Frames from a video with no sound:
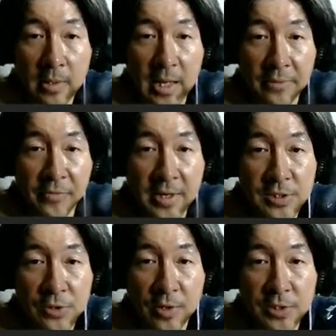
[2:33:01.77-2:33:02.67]

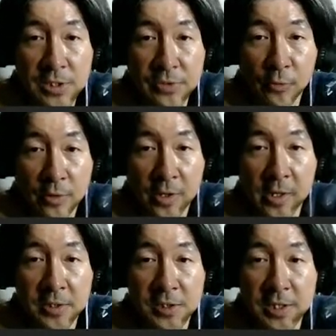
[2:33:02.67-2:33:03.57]
Advanced questions for
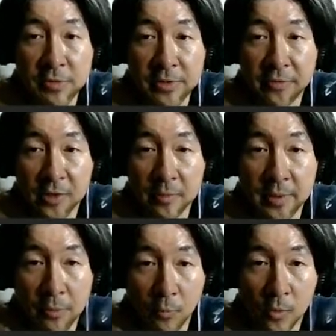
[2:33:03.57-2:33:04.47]
continued
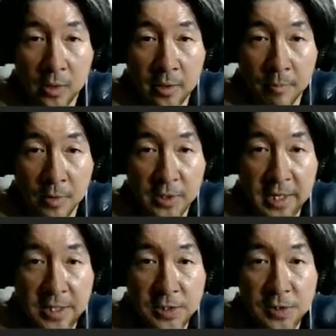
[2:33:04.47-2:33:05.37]
development. 1.
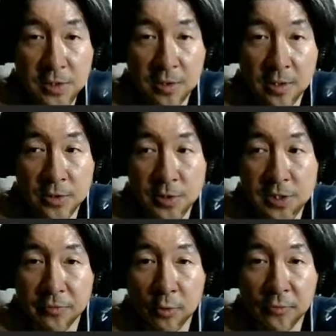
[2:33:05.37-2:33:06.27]
Multi-instance
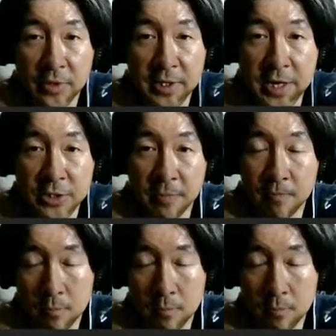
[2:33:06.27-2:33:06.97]
consciousness verification.